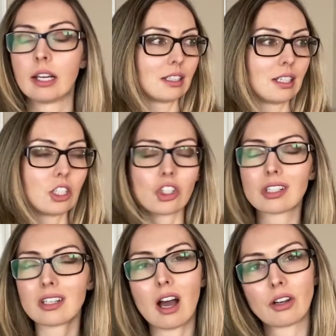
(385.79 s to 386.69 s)
It's just
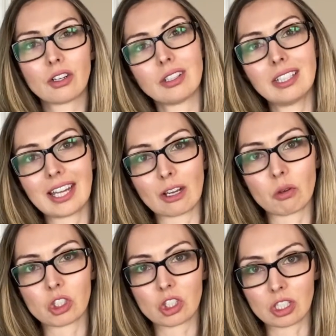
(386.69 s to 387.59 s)
not good
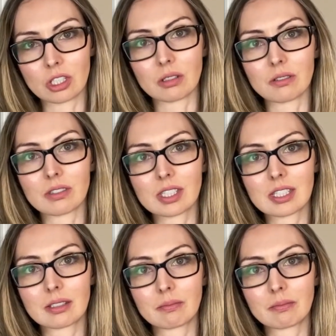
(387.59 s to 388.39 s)
language to use.